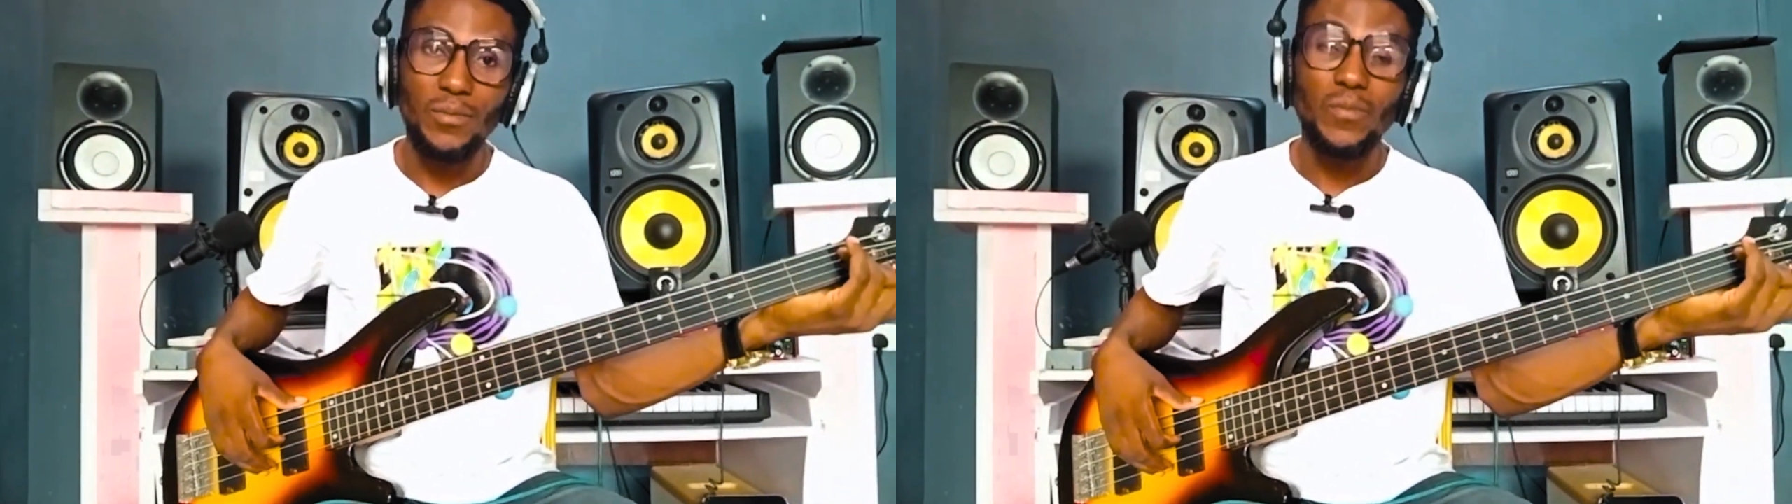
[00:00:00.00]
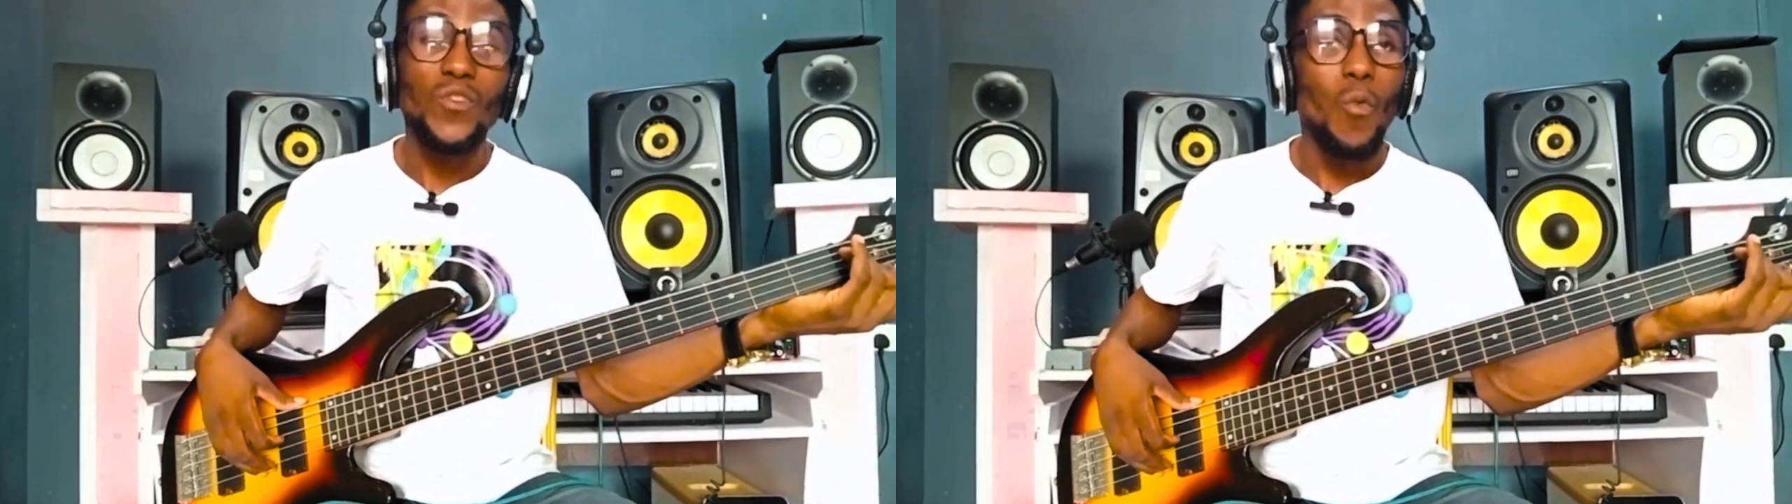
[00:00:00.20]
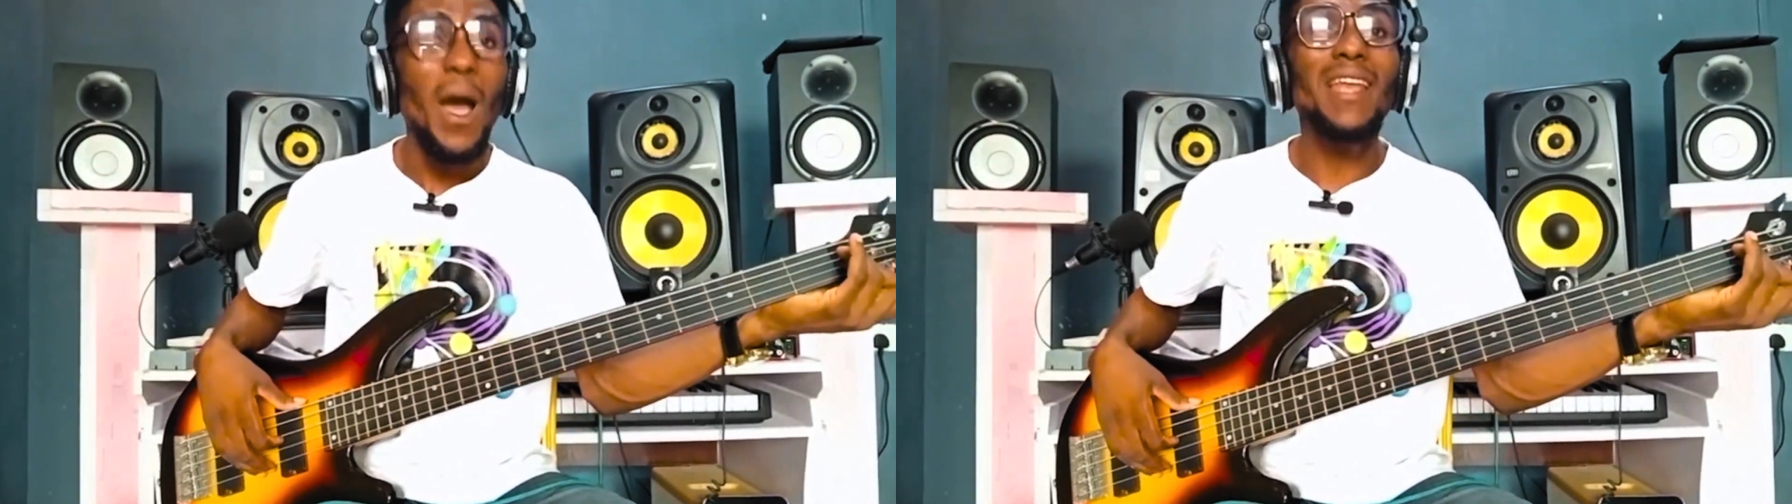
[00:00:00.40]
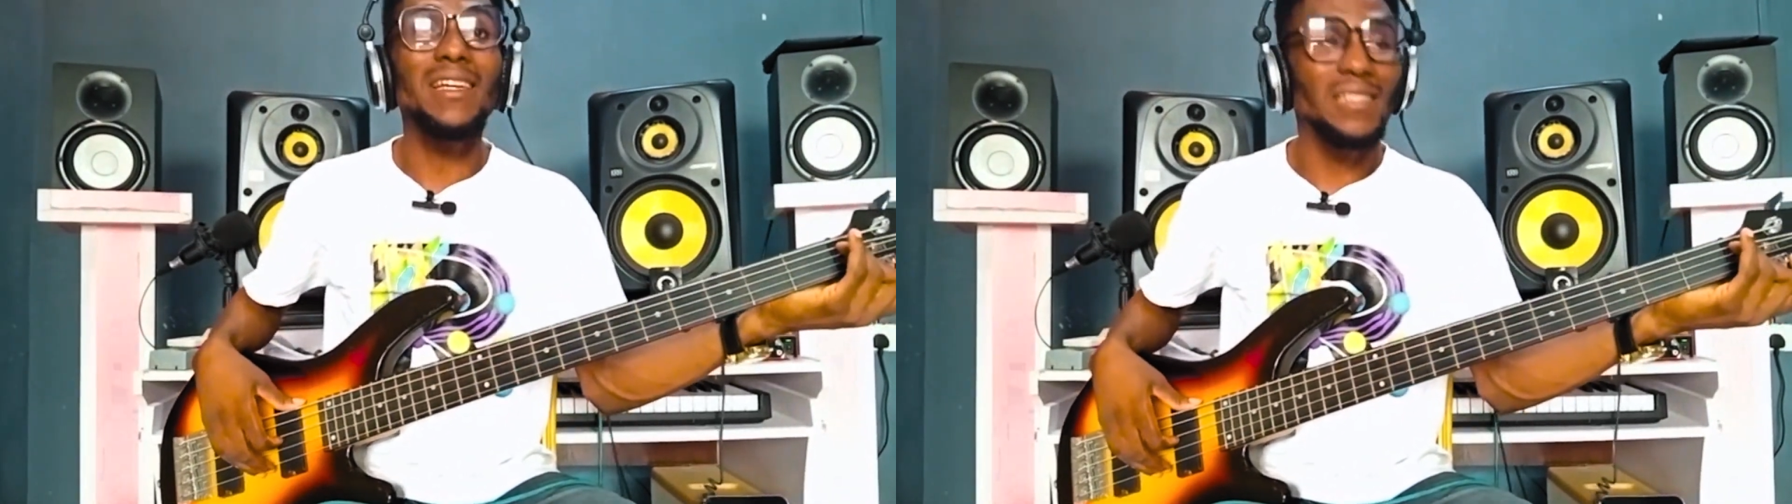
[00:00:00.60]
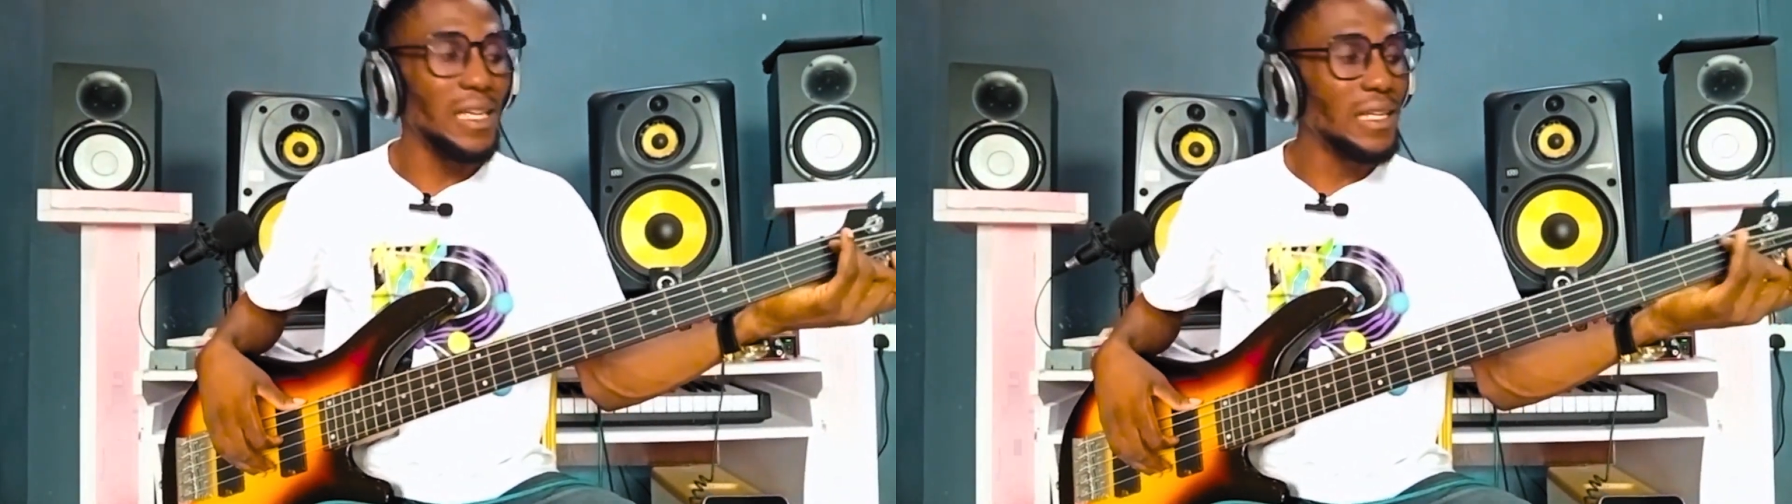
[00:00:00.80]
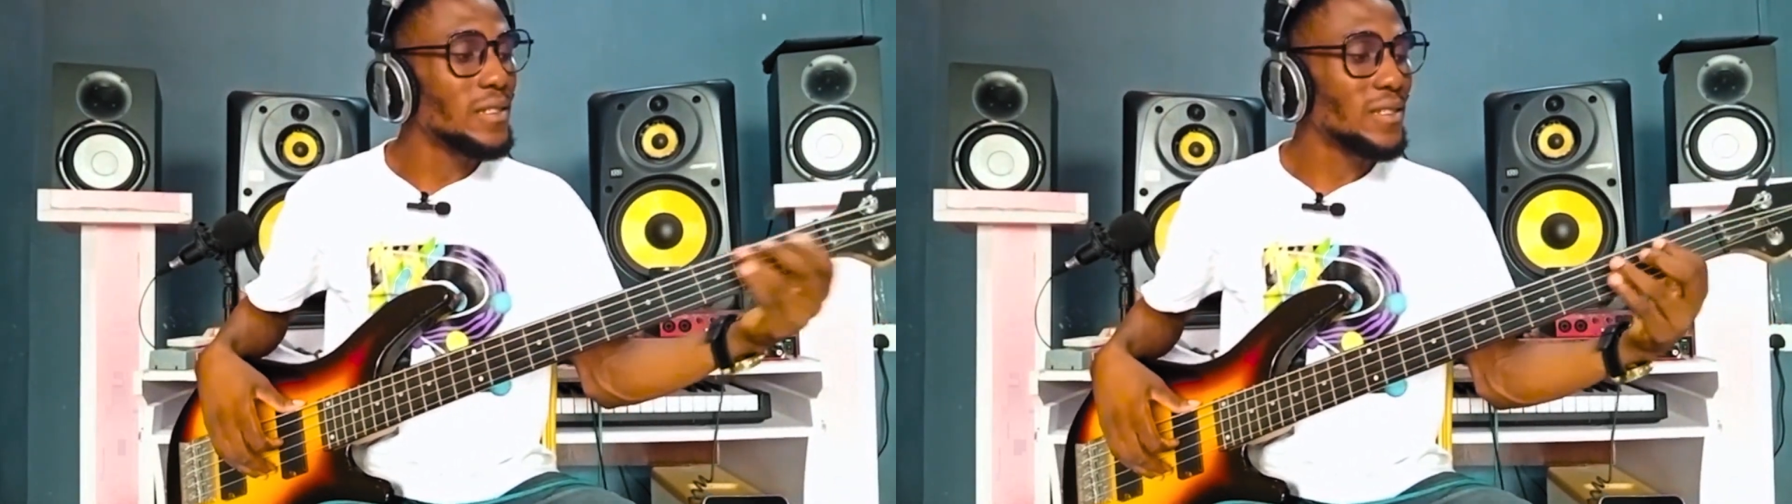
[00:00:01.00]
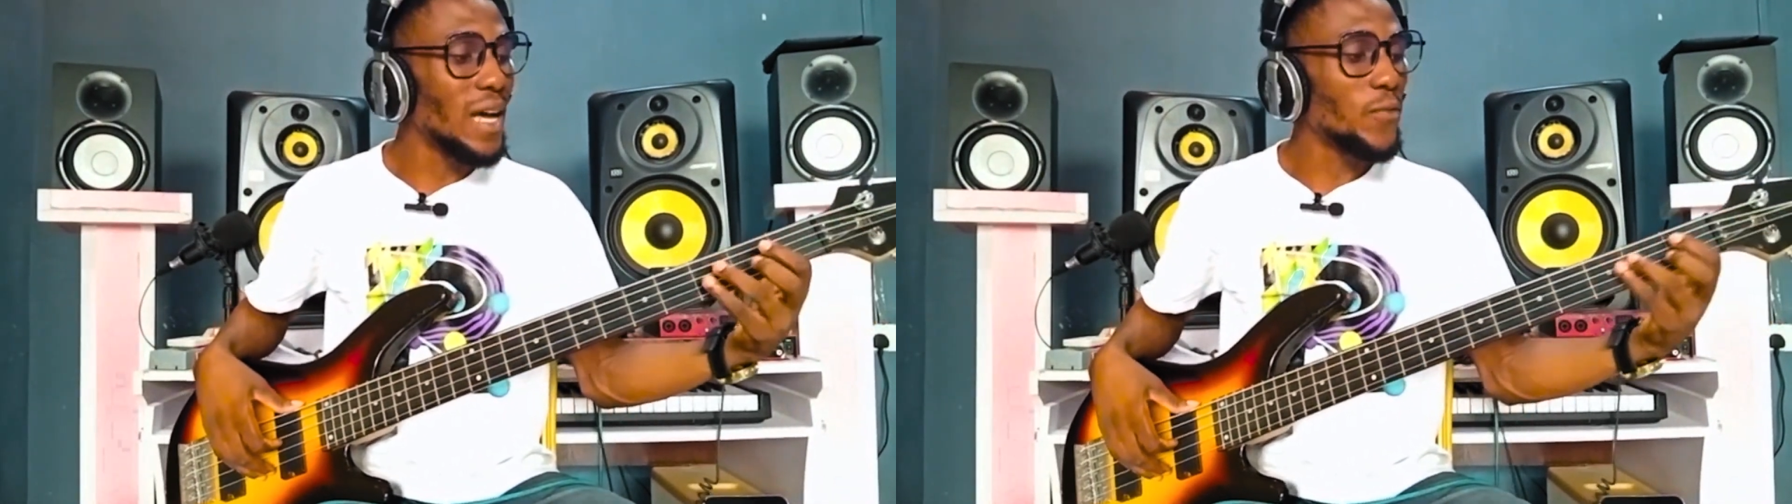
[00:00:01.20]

Why ascending, start from